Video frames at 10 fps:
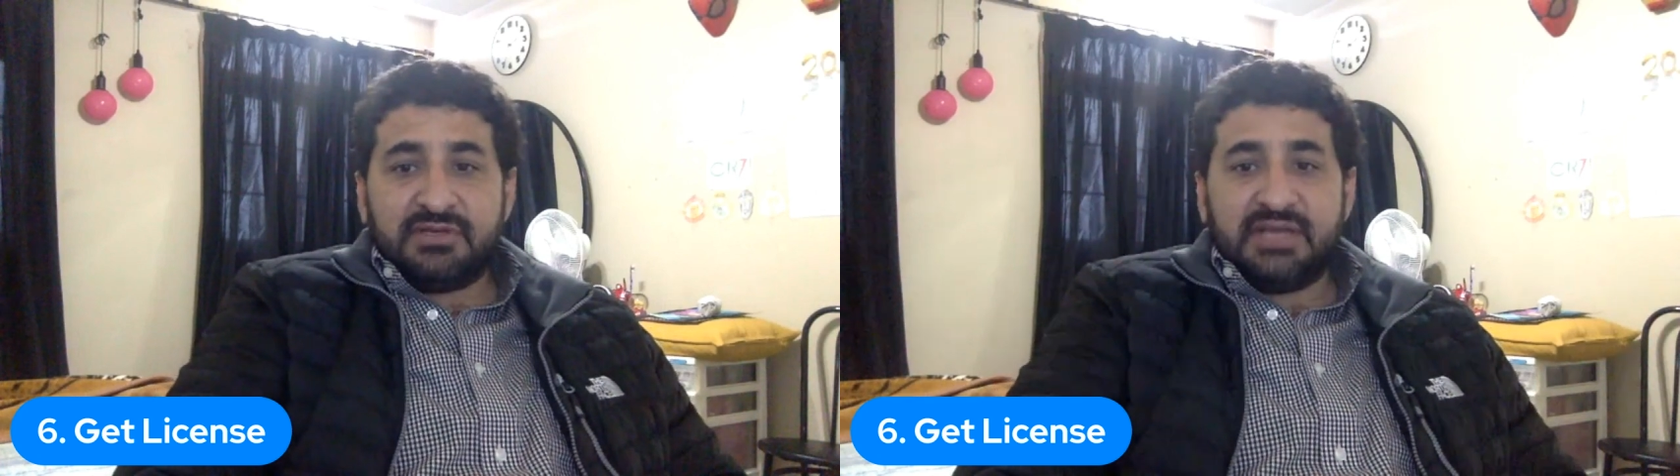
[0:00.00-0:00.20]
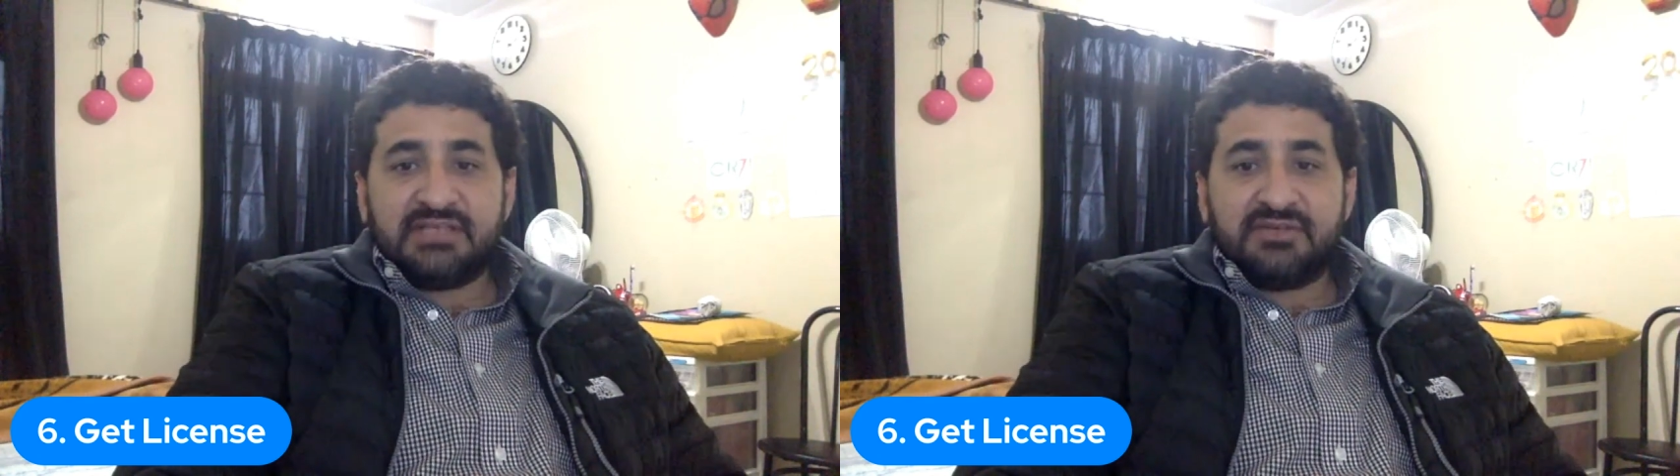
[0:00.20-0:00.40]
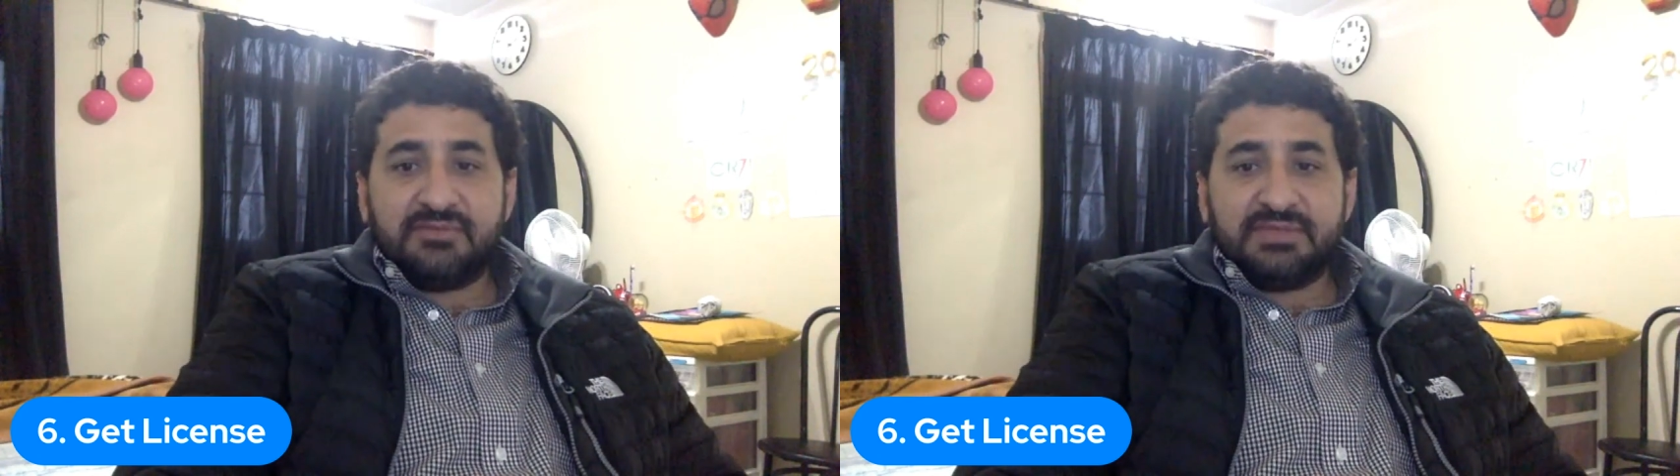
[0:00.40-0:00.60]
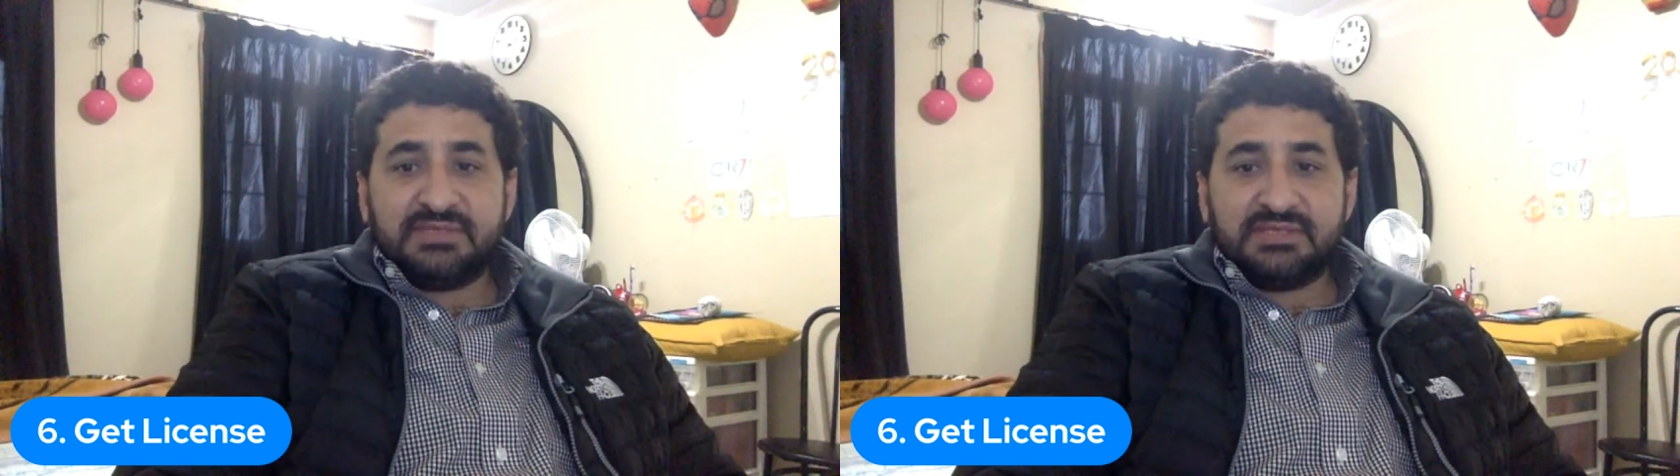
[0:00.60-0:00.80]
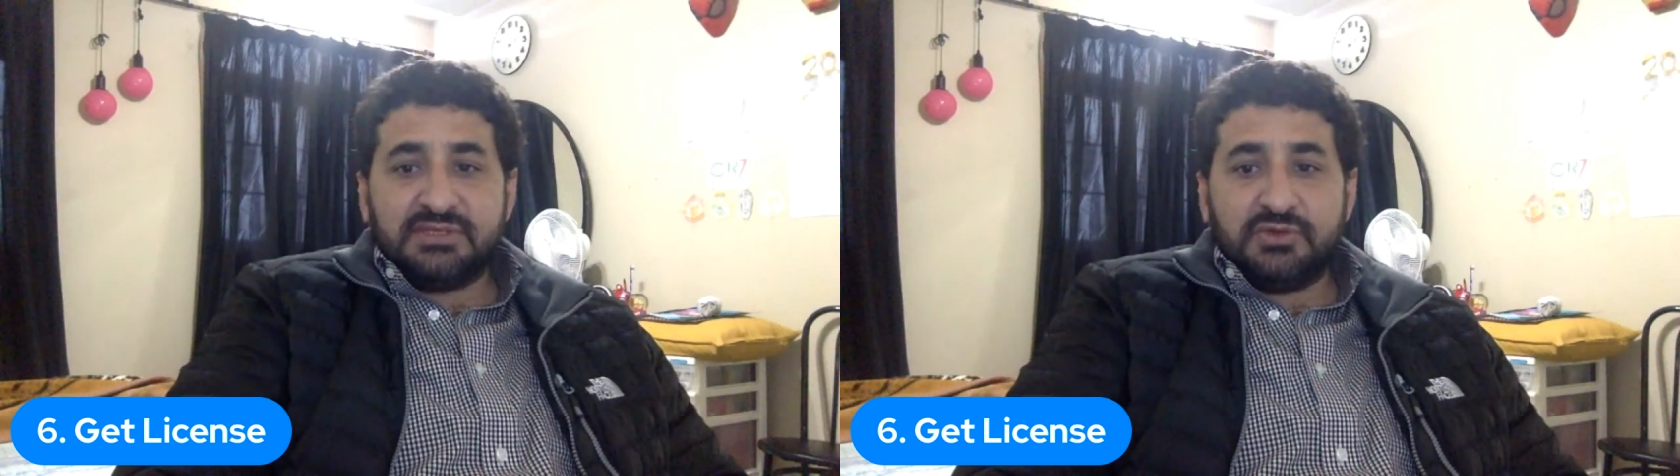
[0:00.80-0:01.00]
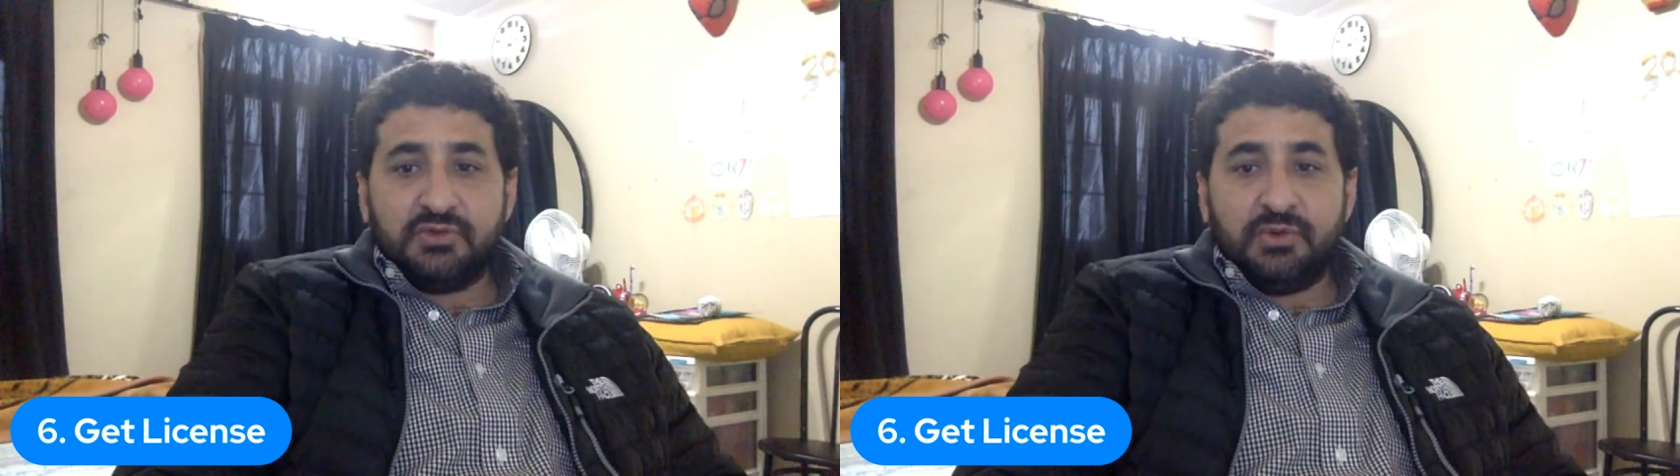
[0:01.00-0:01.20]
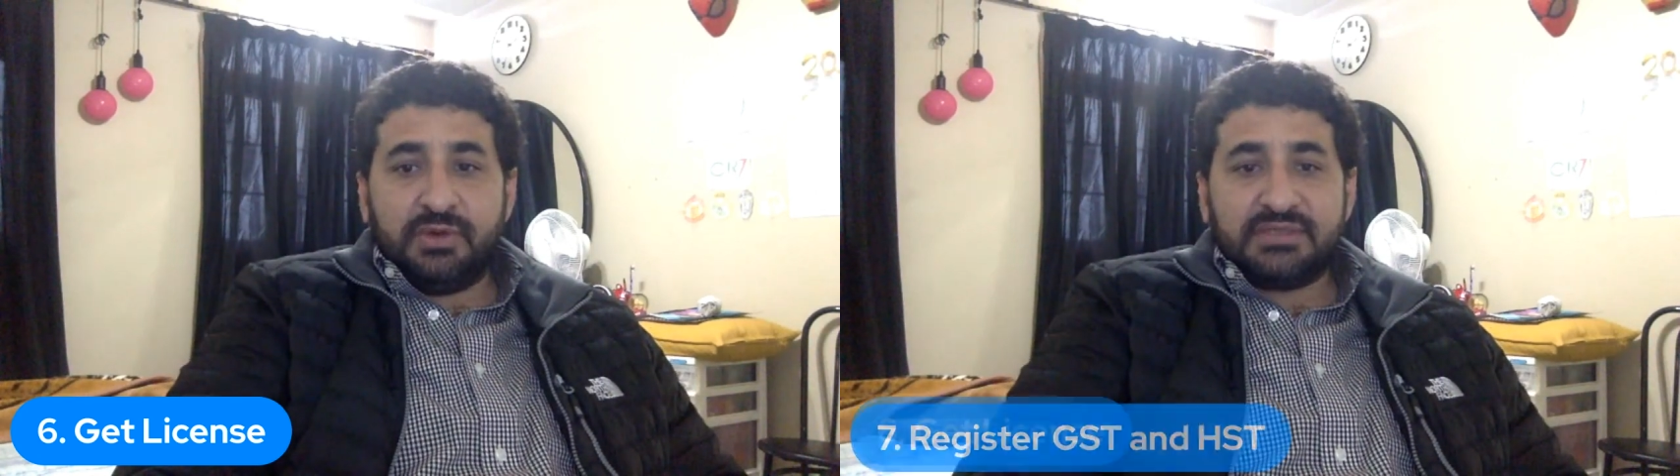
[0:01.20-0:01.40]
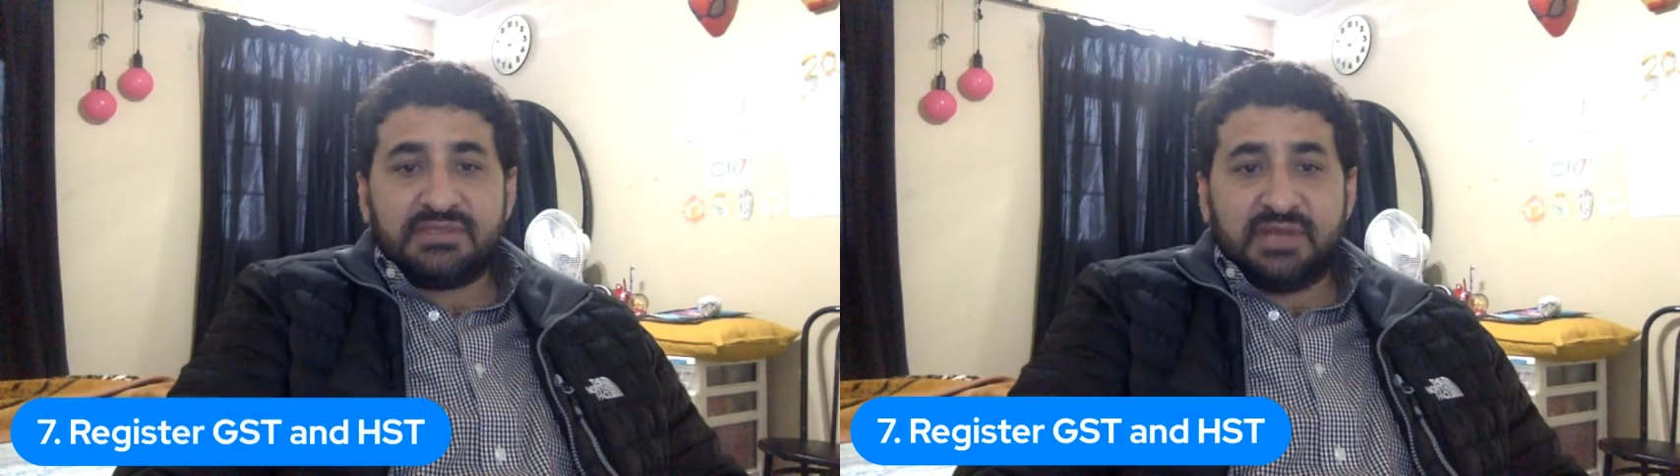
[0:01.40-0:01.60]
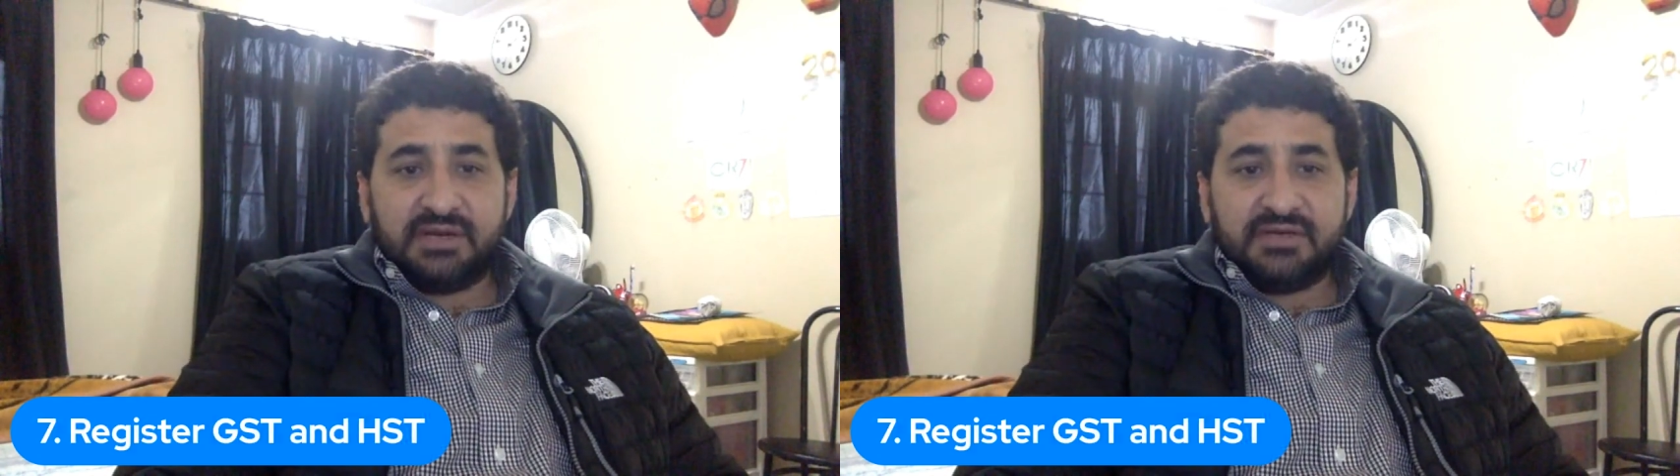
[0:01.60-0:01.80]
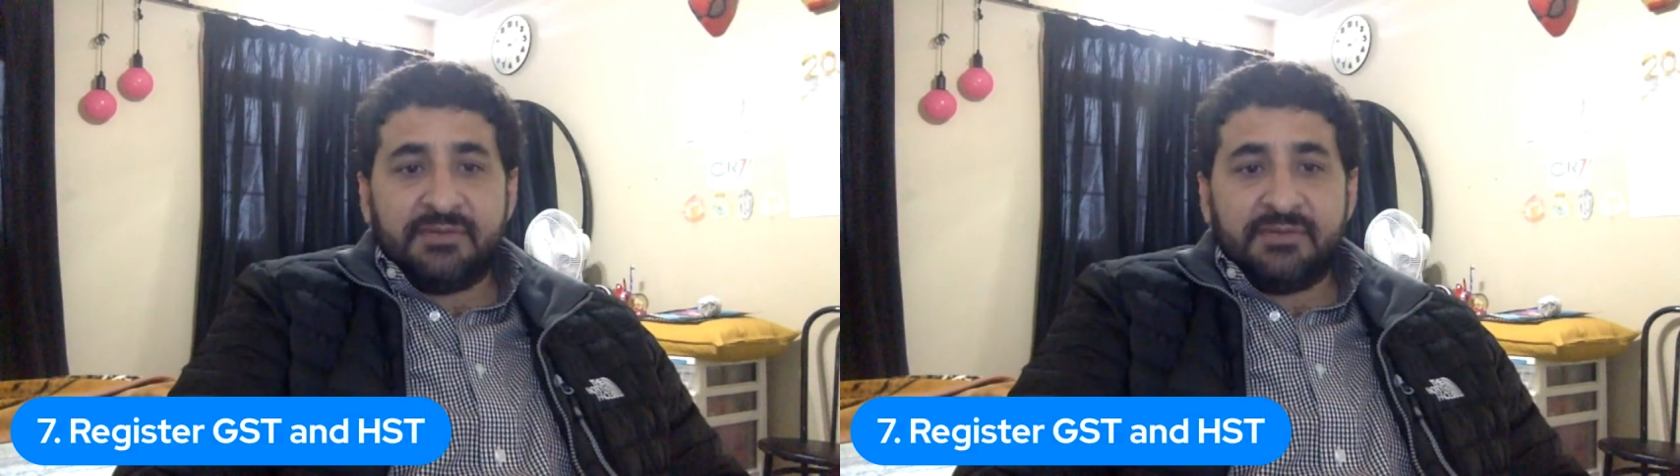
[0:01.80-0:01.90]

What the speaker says: natural business you want to start.